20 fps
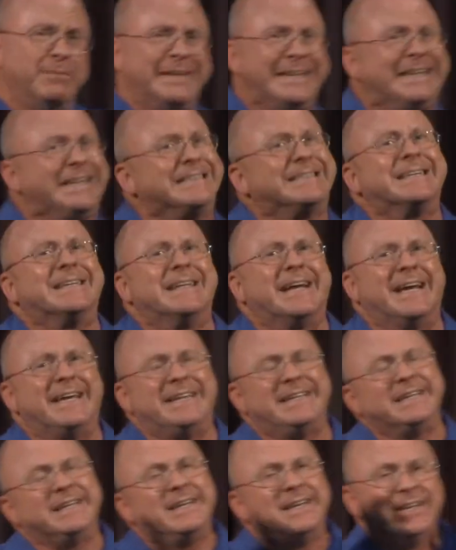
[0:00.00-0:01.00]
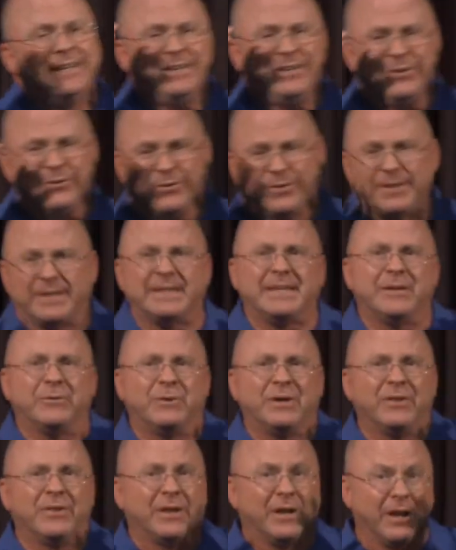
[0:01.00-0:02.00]
being tonight, you're thinking,
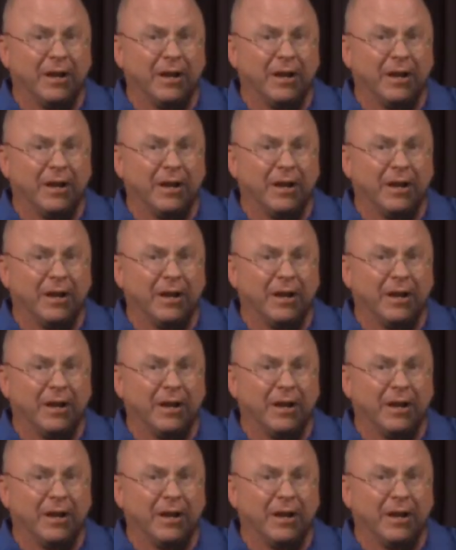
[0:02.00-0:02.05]
well, the